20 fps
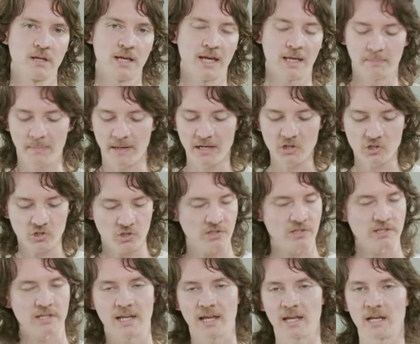It
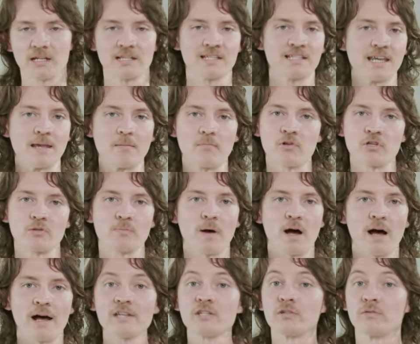manages to get a seamless
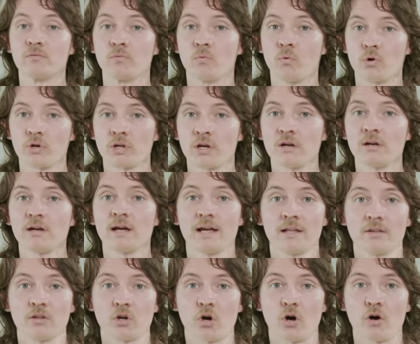pass of water
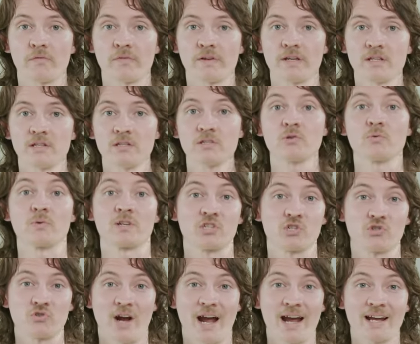and the coffee to
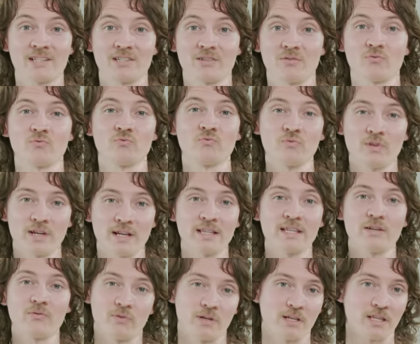extract
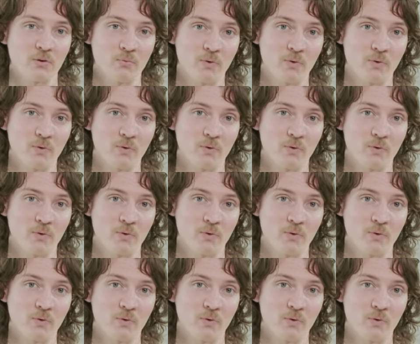really, really